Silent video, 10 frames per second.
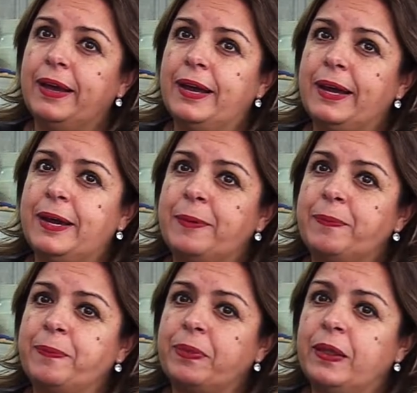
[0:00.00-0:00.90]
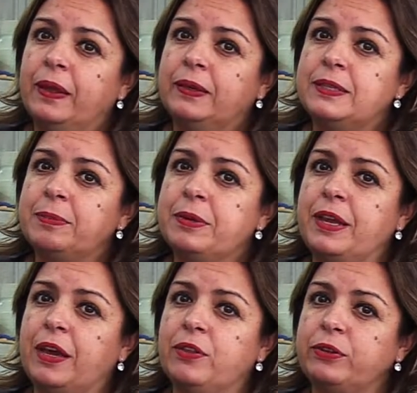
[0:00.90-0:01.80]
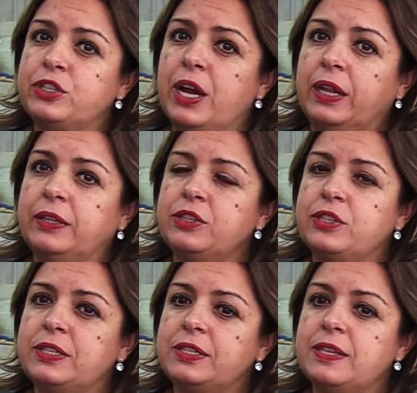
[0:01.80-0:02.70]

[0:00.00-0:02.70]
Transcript: Some of the other challenges